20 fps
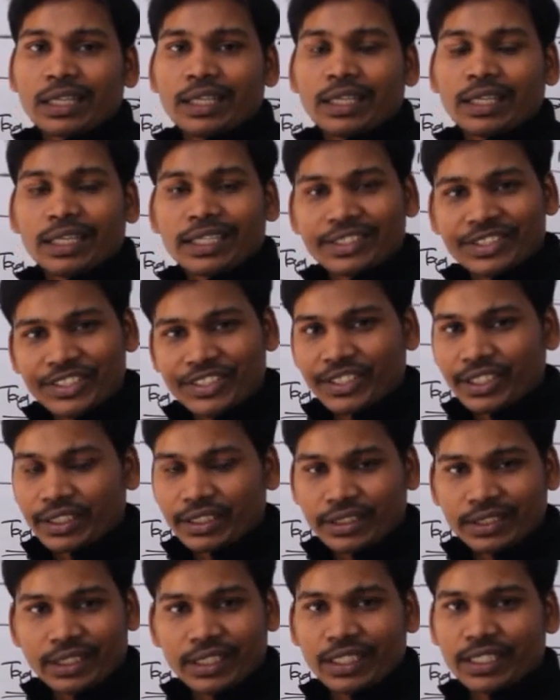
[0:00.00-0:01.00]
STS,
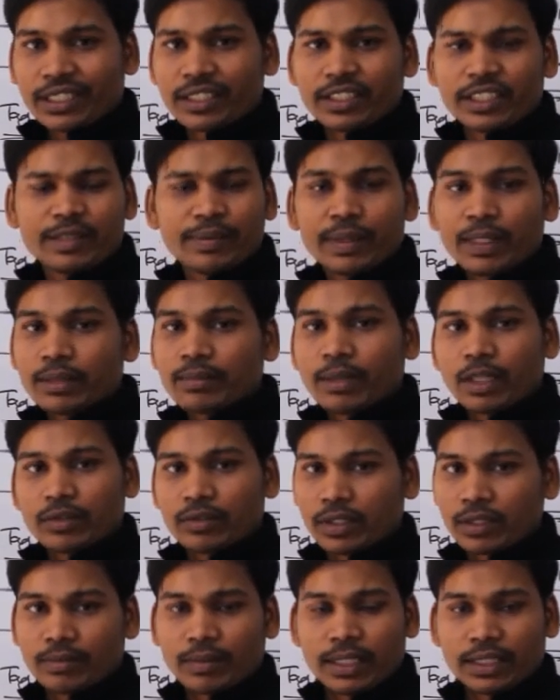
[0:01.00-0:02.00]
and the different
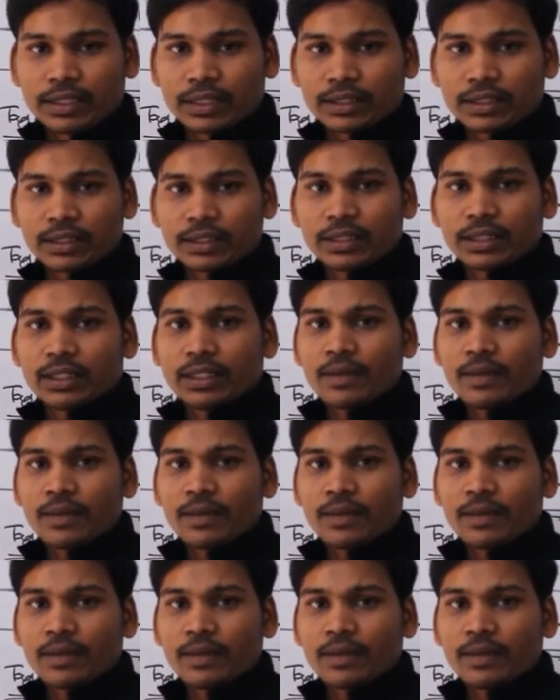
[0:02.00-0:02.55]
molecular markers